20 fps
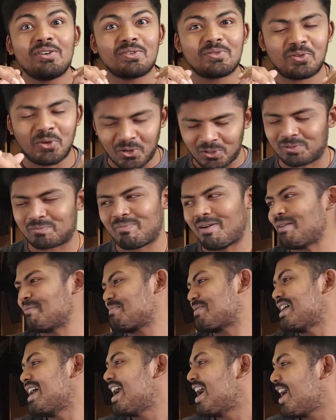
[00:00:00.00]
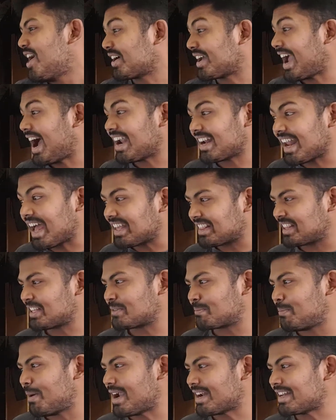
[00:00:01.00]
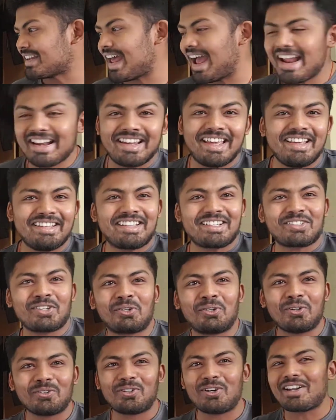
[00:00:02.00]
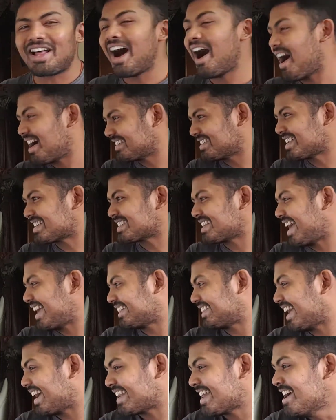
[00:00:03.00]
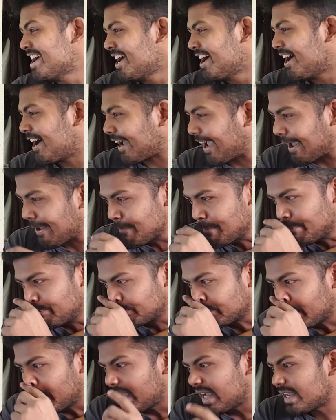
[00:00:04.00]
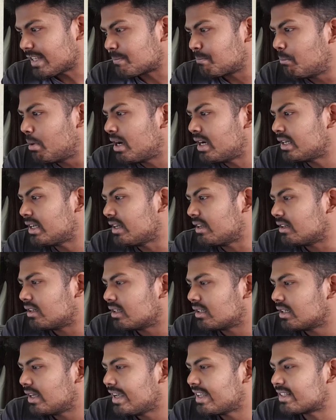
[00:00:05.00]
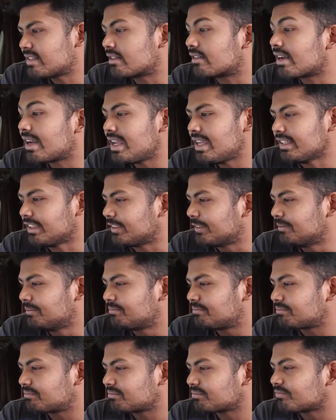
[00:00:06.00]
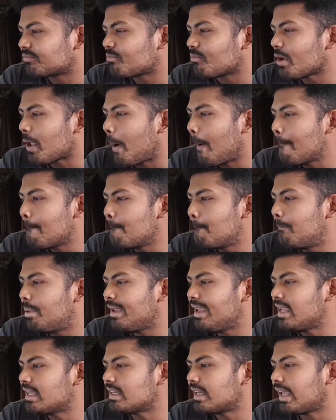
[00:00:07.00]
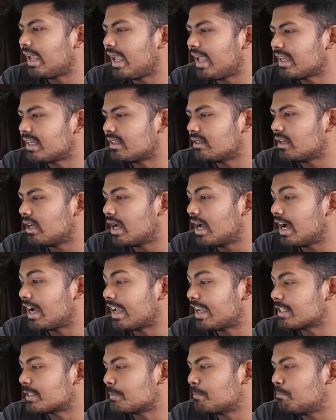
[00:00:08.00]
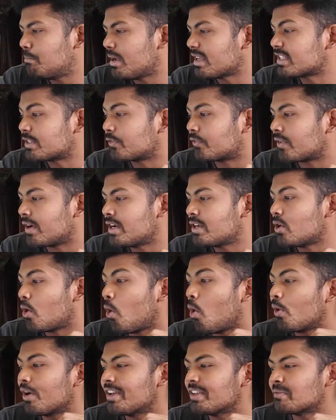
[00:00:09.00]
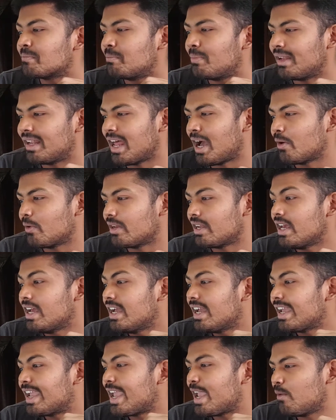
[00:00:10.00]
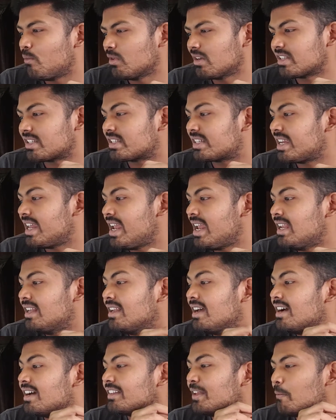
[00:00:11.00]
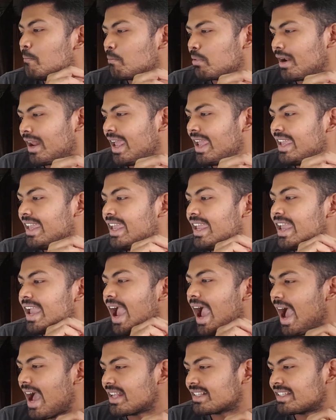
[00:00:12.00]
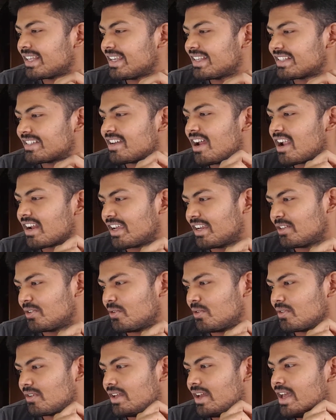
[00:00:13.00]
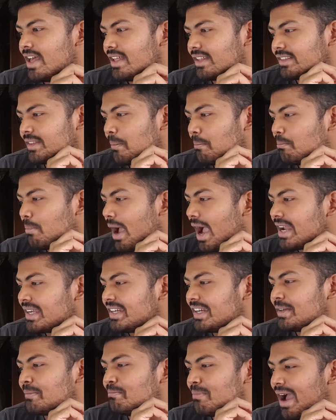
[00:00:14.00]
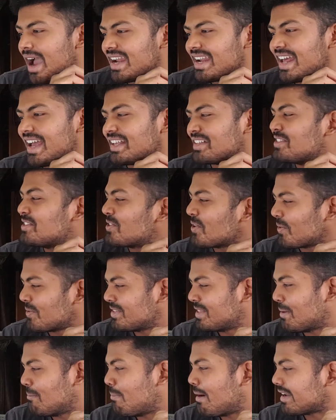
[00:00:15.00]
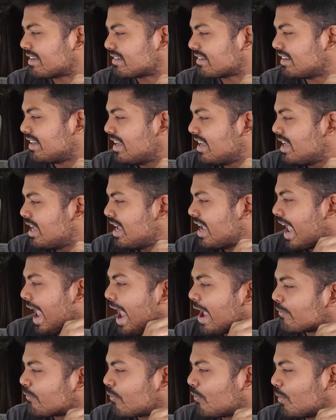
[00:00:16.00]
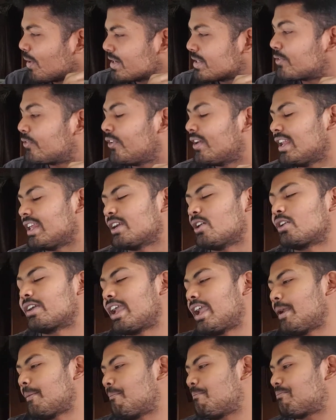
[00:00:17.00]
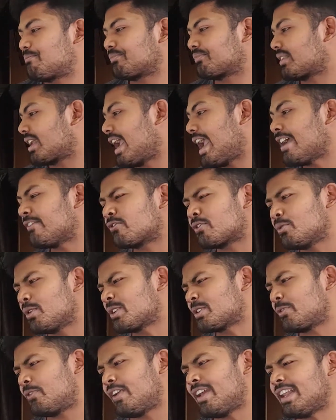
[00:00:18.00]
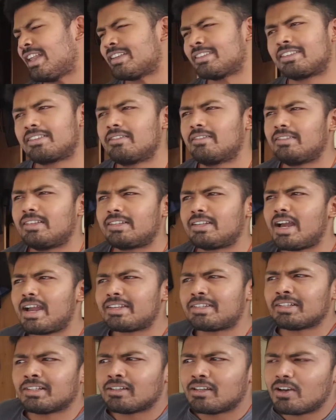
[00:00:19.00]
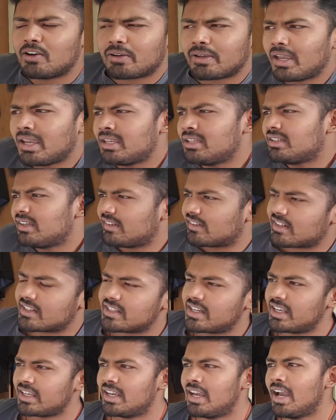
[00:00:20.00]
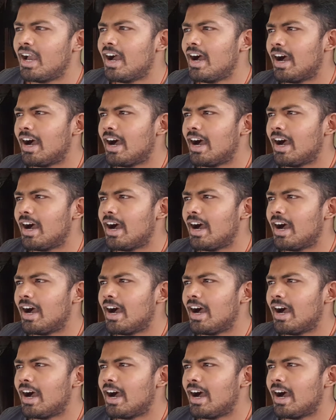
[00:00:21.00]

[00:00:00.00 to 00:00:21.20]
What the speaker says: Goosebump. Okay, I like this panel and he just got hugged just like that. Okay, his burden is greed. Be it hit his best friend or his beloved, he will steal the prey he has his target on. The bandit band has joined the battle. Everyone's feeling. Okay. Everyone's feelings, the title, okay, interesting.